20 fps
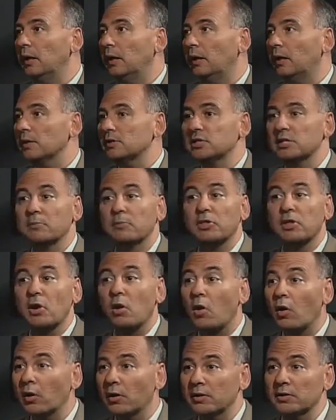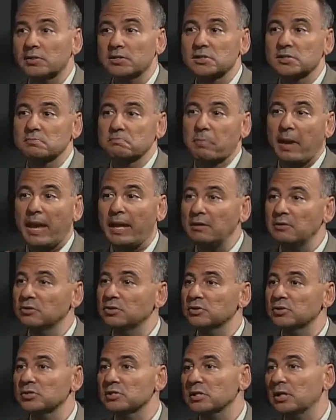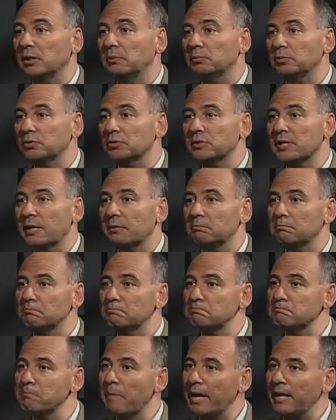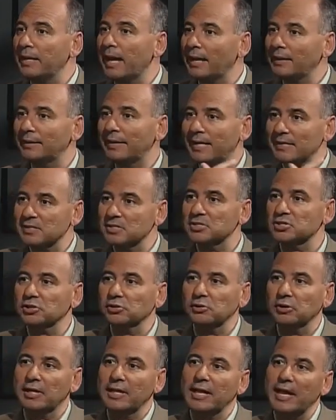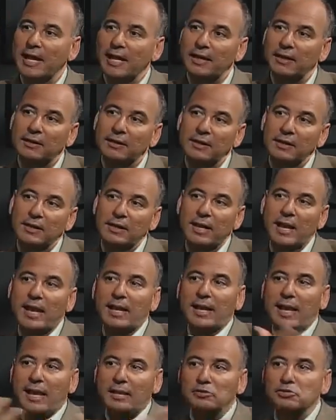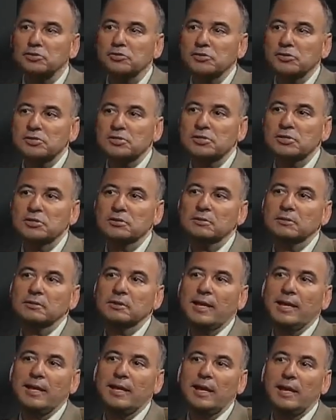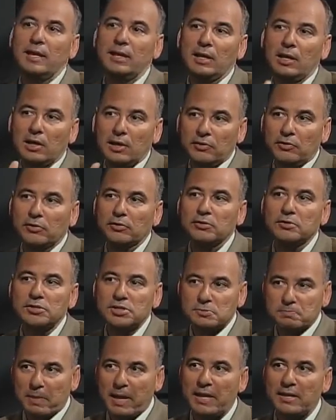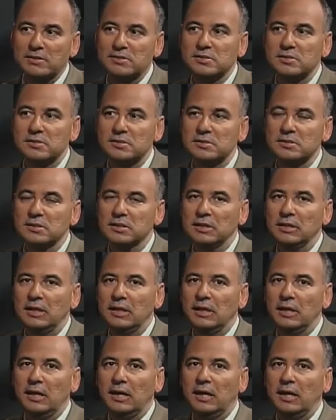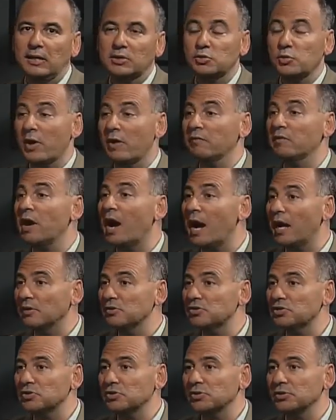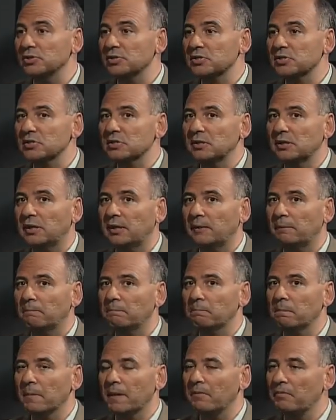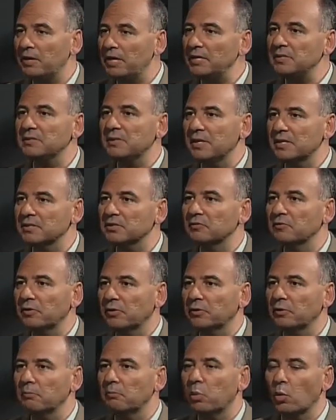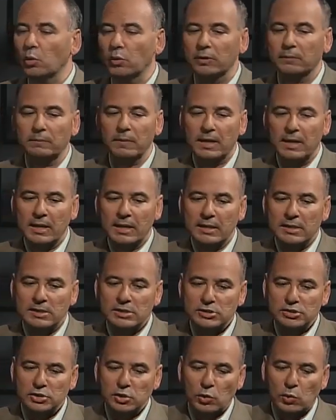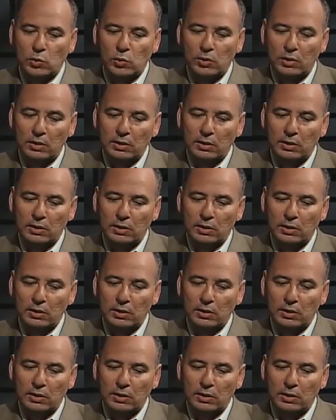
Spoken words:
some of the artists, painters, sculptors that may not necessarily gain an entrance in other spaces, to have concerts. These things are very important. So